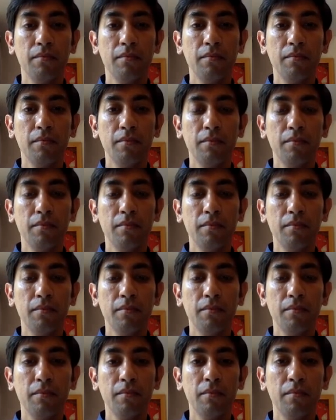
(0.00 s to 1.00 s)

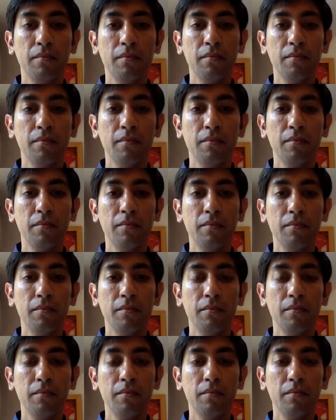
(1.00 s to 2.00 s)

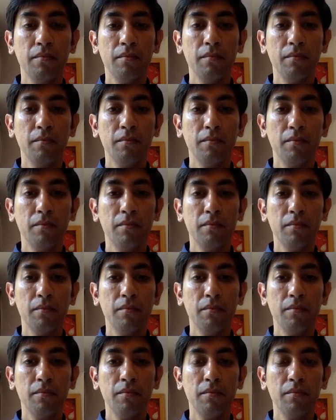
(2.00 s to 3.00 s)

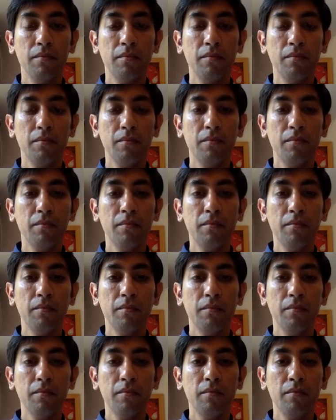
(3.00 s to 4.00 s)

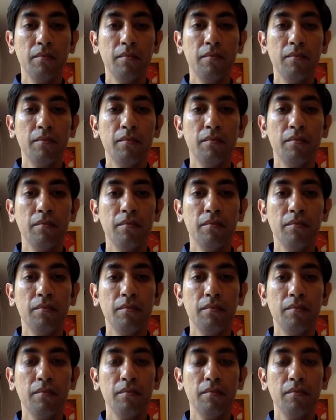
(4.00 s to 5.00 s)

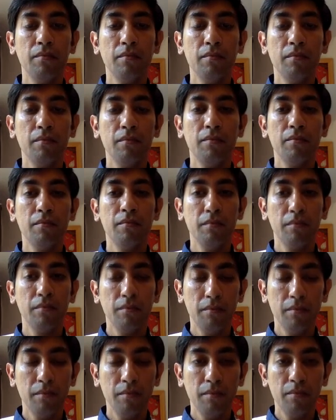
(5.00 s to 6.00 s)

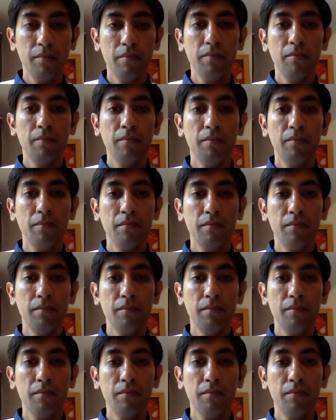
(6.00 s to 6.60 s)
(silent)